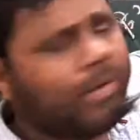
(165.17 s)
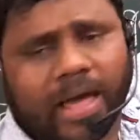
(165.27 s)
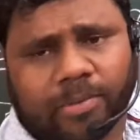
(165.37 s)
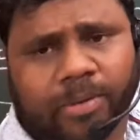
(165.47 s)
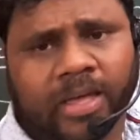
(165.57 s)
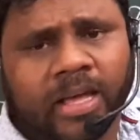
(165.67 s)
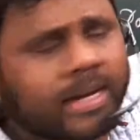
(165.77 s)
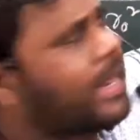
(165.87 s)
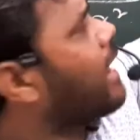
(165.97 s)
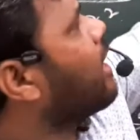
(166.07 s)
5,
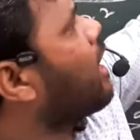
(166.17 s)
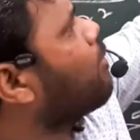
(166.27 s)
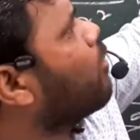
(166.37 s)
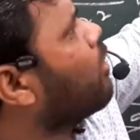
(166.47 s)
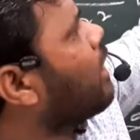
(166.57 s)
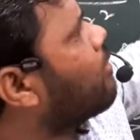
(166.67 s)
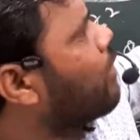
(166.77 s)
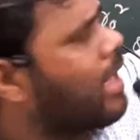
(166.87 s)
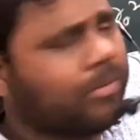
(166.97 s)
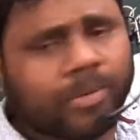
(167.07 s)
10 upon
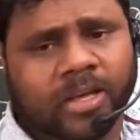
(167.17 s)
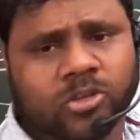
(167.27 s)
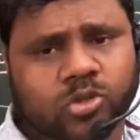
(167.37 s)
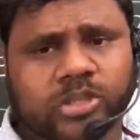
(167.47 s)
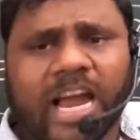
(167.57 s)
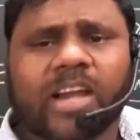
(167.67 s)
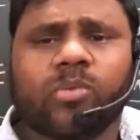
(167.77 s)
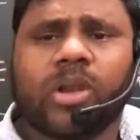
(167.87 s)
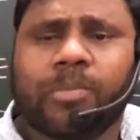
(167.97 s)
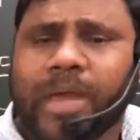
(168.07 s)
5. So that
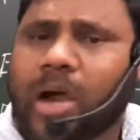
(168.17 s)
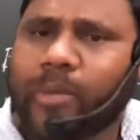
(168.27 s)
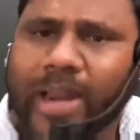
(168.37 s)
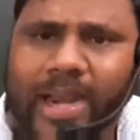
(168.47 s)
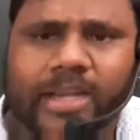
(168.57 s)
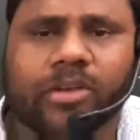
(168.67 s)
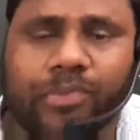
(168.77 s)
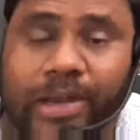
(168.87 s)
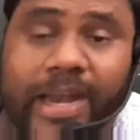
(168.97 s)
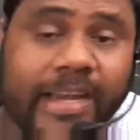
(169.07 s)
will be our electric
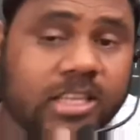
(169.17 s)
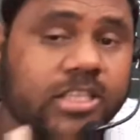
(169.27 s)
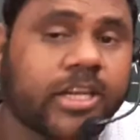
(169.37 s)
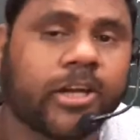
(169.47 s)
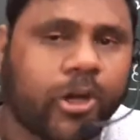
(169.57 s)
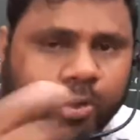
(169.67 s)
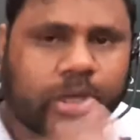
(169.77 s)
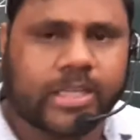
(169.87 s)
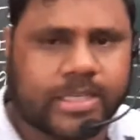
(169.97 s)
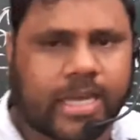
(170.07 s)
field intensity due
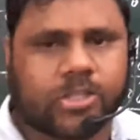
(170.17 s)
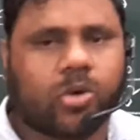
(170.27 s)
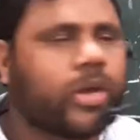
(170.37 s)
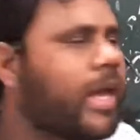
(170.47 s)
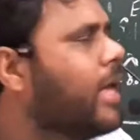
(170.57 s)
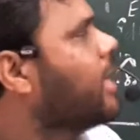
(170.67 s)
to a charge. Okay,